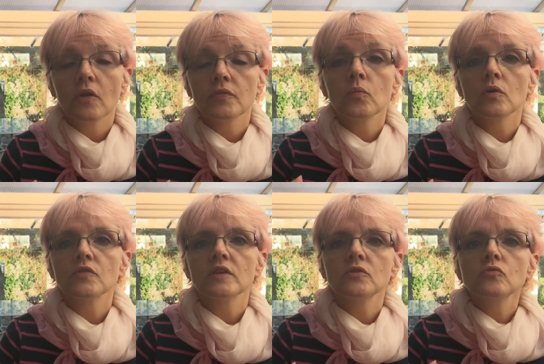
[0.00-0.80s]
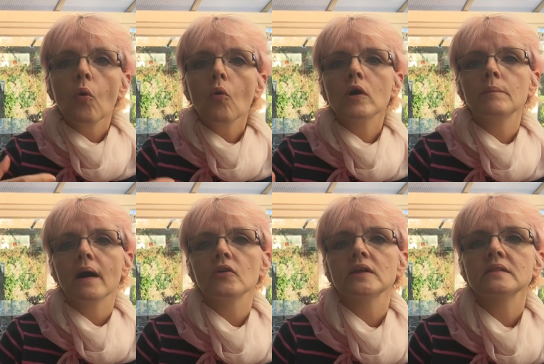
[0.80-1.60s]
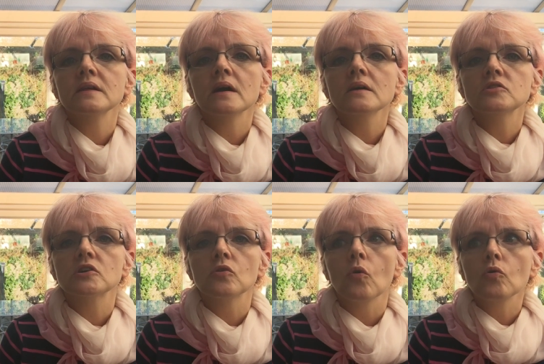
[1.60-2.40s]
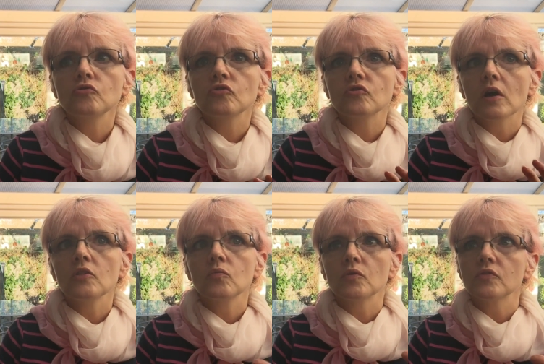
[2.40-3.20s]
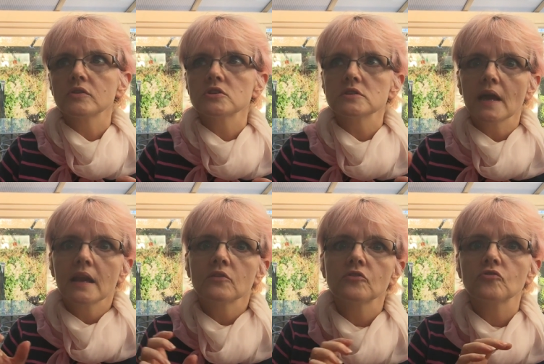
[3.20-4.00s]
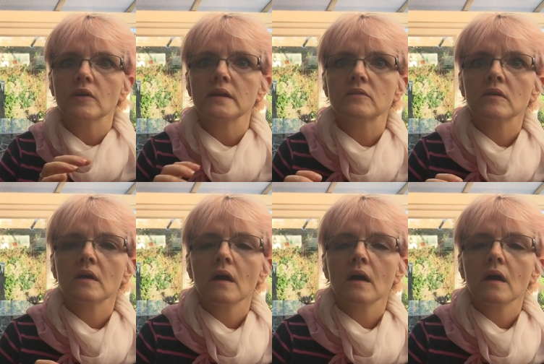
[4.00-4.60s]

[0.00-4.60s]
the ones that you talk about in the article, or just other ones that just illustrate